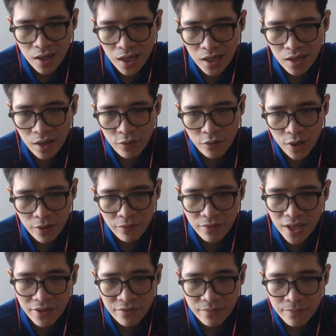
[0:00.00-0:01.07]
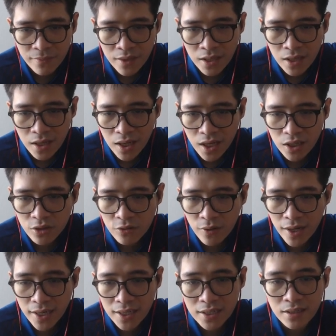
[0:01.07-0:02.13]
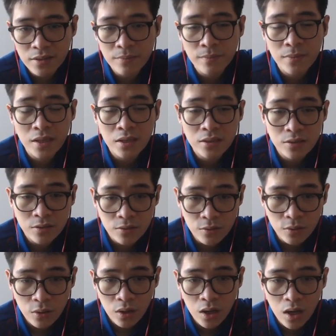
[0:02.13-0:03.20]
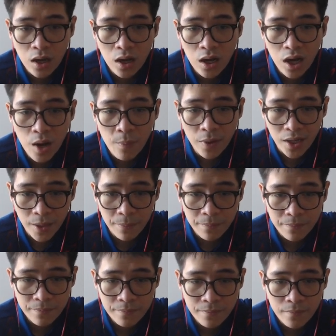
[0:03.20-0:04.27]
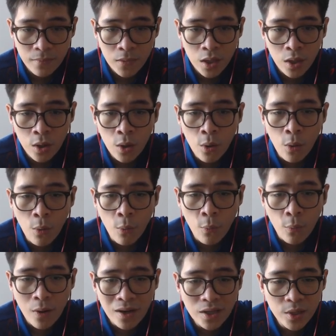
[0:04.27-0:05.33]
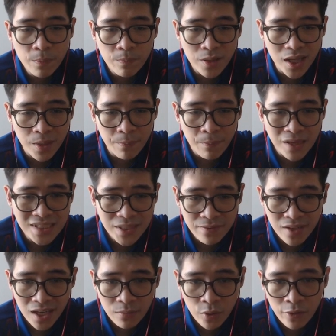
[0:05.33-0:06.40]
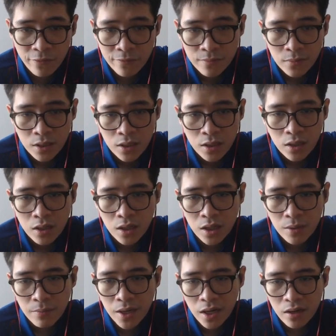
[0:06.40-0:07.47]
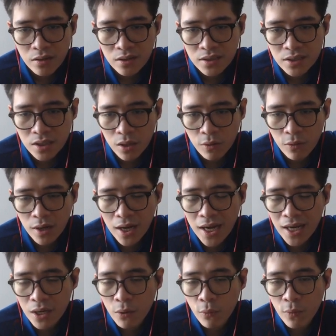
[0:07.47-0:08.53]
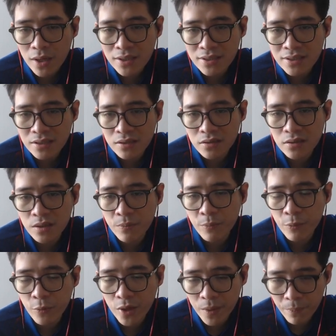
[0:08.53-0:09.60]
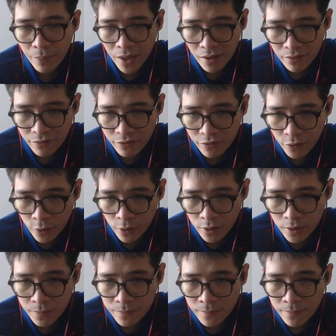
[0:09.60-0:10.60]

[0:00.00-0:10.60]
and go for f5 and try to open up. Why did you play a passive king move? I'm here, so I want to prepare for